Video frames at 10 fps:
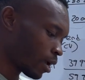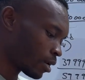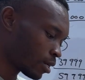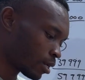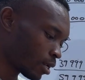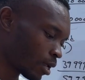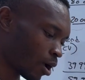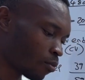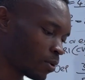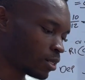and uh,
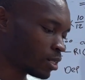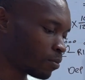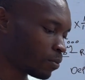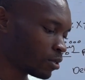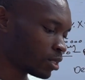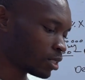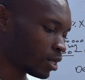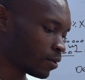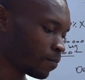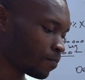accumulated
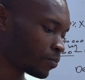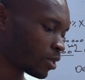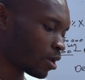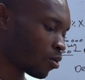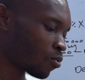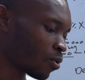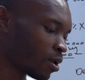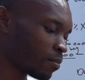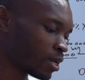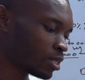depreciation on
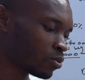1 March